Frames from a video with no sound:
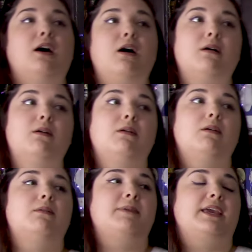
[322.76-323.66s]

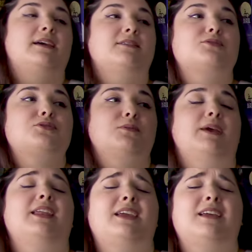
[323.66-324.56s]
Oh man, there's so
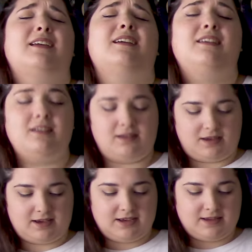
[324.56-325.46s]
many.
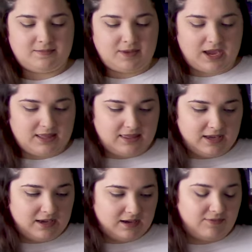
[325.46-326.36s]
Um, I
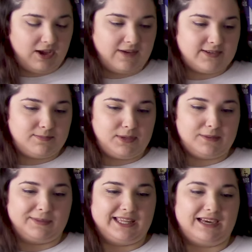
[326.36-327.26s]
think if I have to
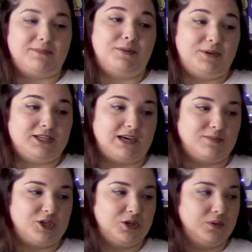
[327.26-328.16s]
pick my, like, I'm gonna pick top
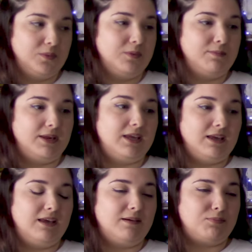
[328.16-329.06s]
two, would
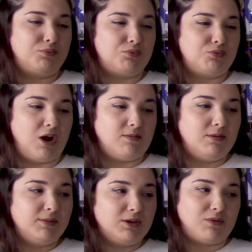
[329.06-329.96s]
be
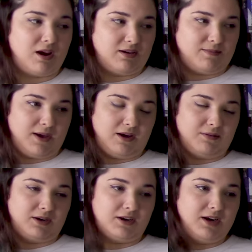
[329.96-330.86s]
probably Rocket
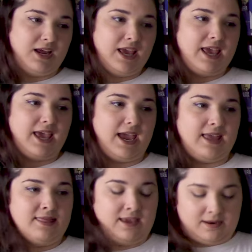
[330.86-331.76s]
Power
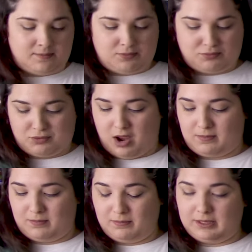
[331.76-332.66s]
and then
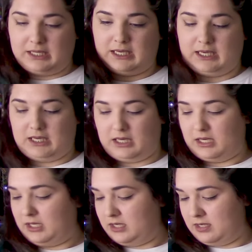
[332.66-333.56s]
probably